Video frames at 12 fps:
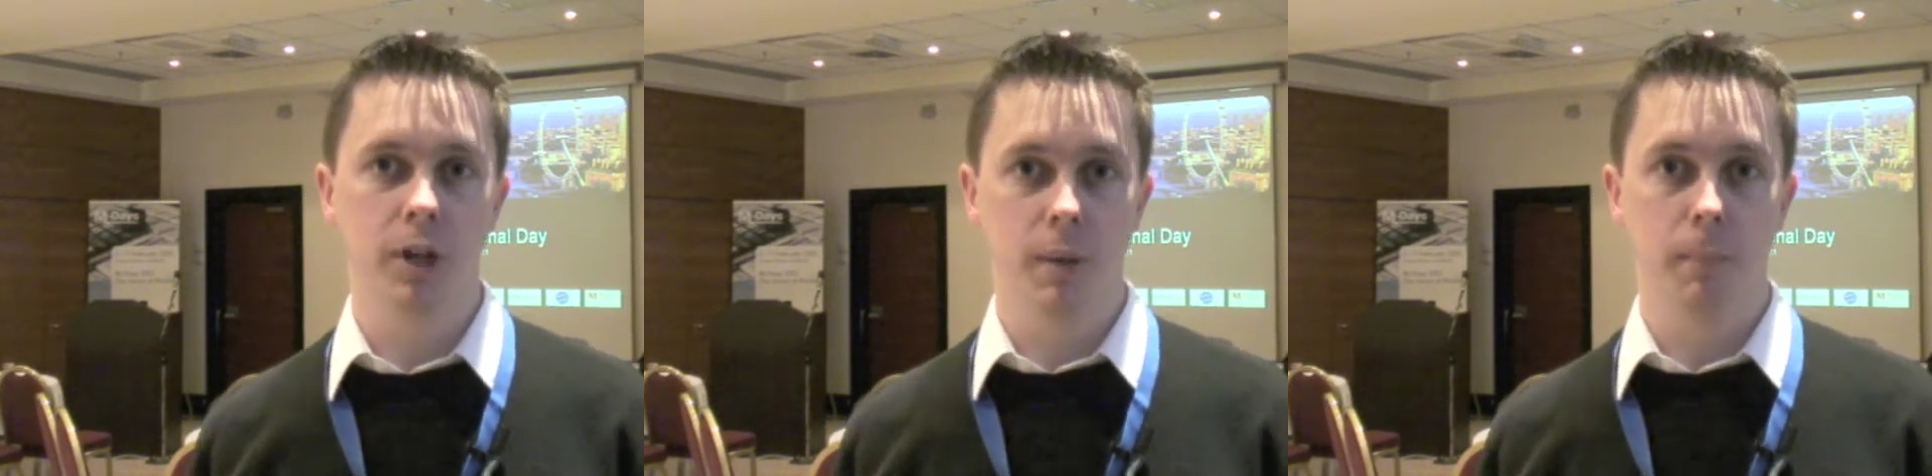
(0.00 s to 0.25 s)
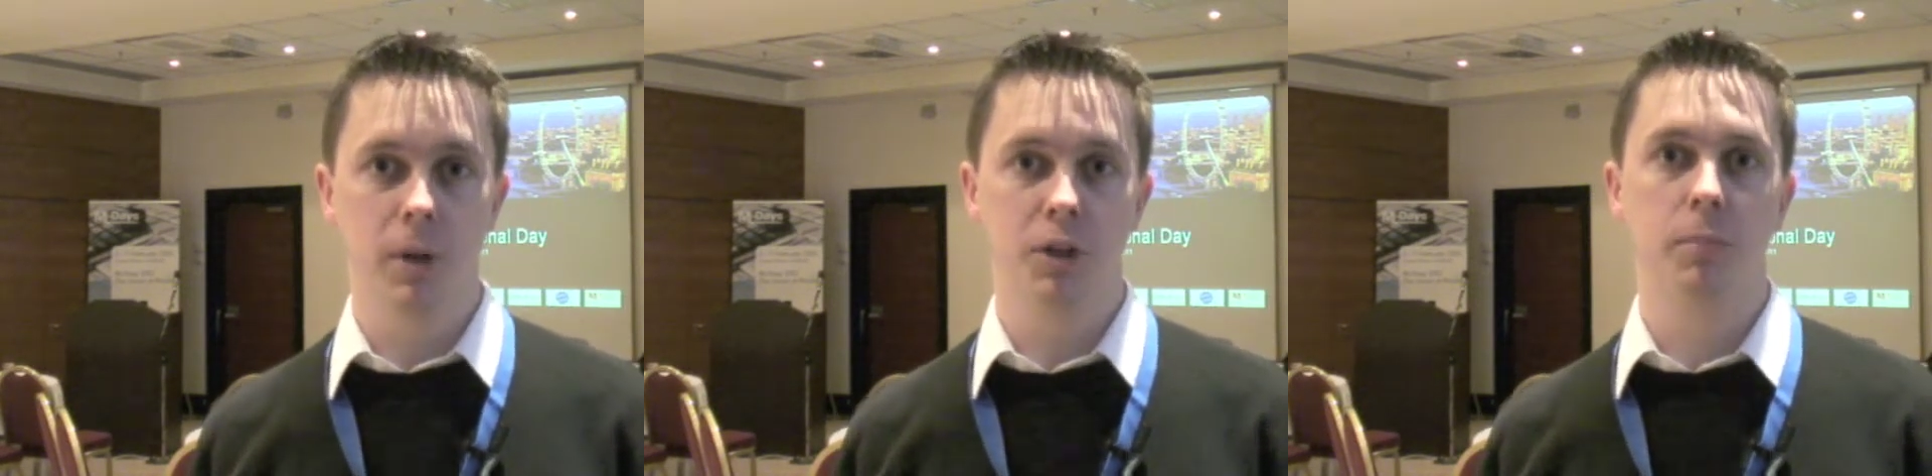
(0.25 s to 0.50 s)
you get
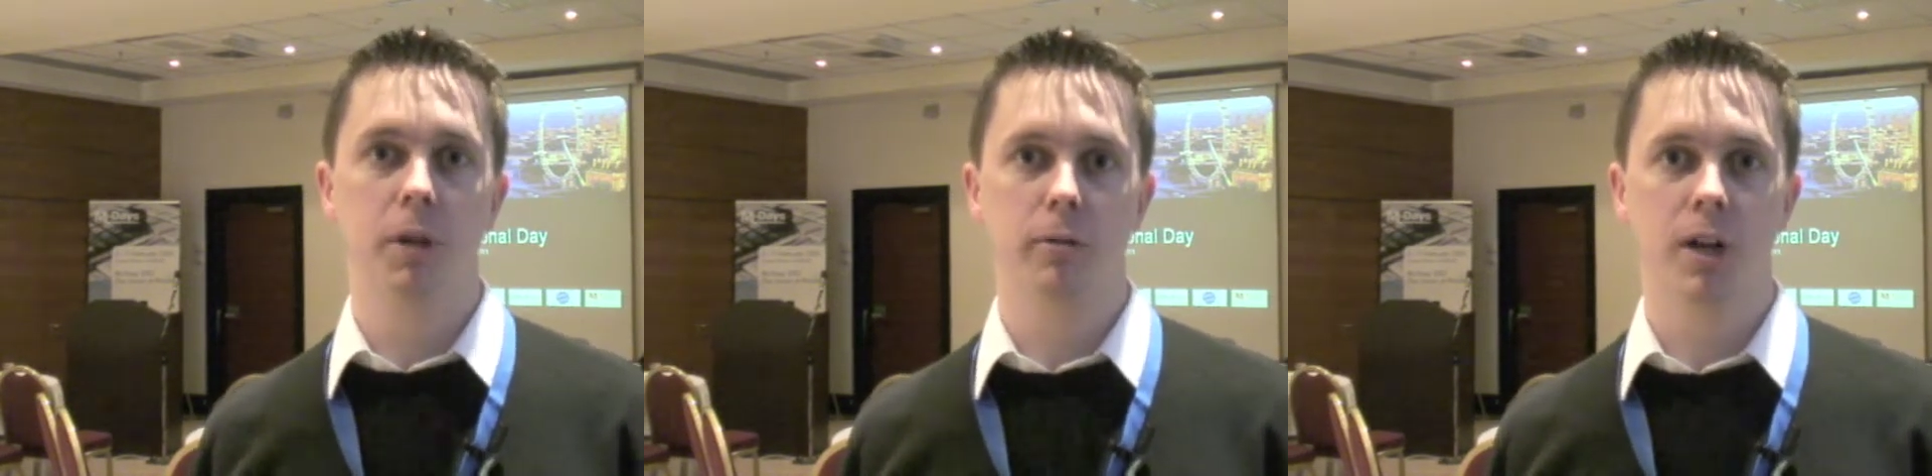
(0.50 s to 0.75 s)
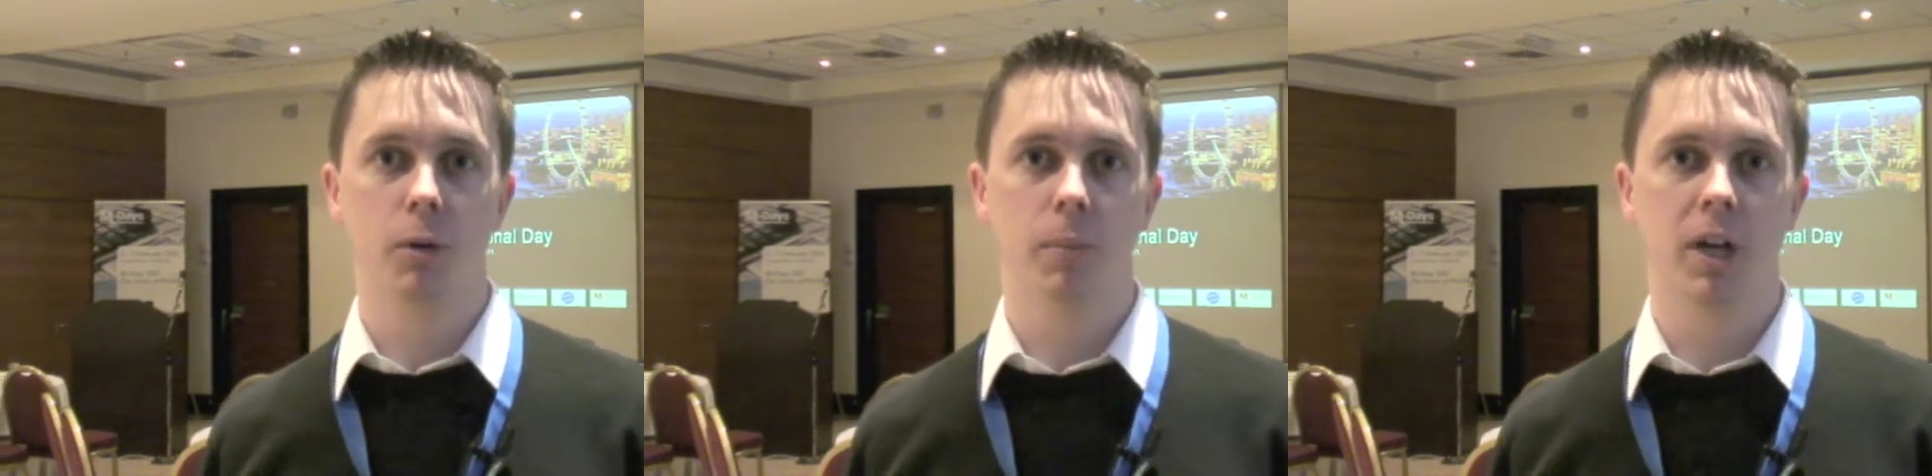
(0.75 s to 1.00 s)
a much
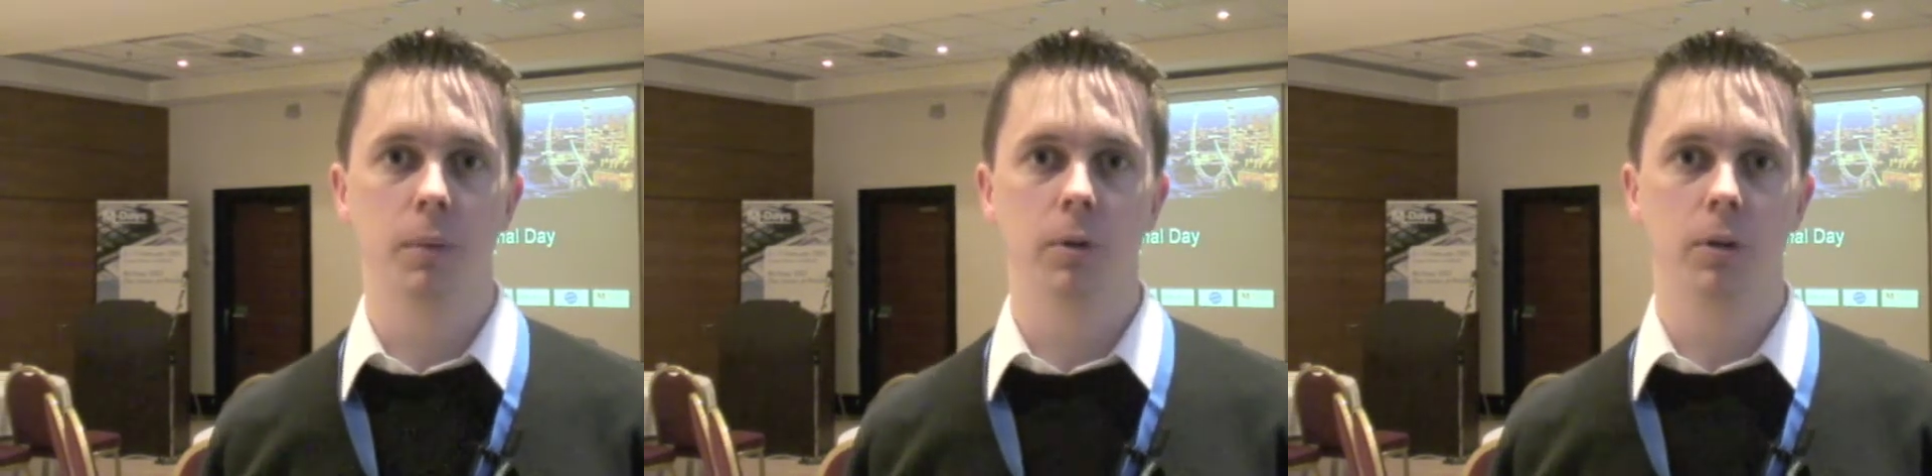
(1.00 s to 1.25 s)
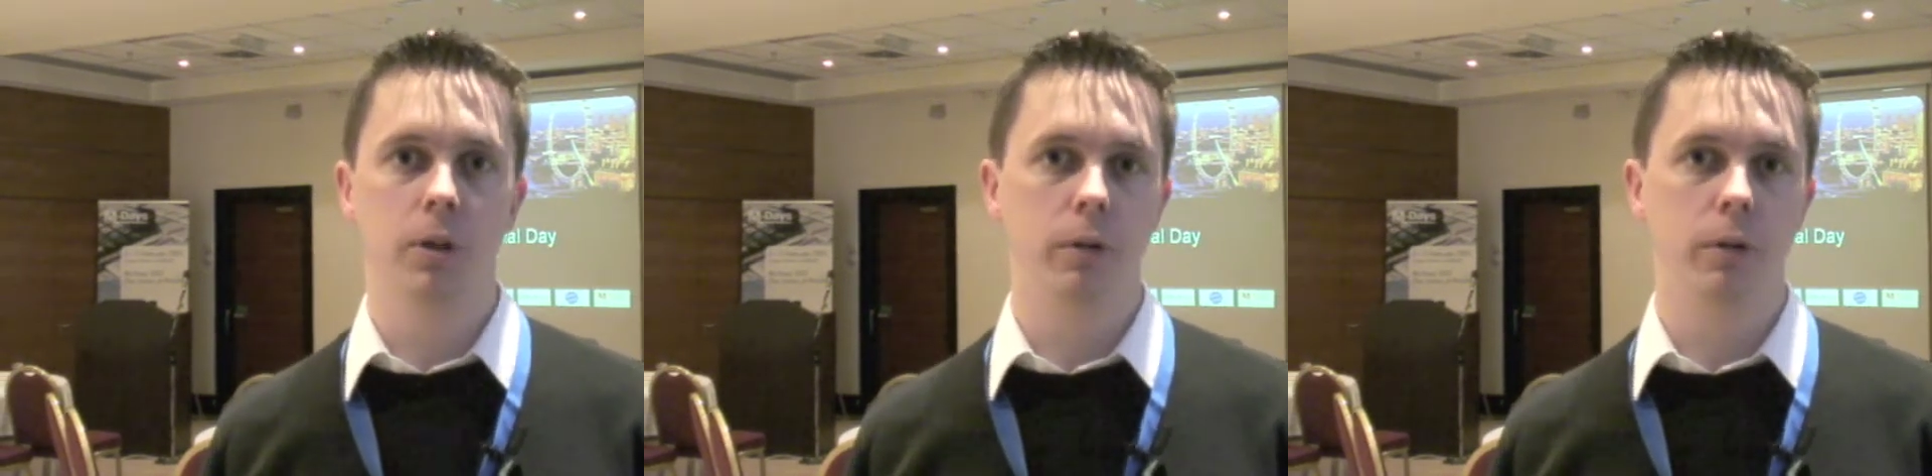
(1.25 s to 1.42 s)
better out payment.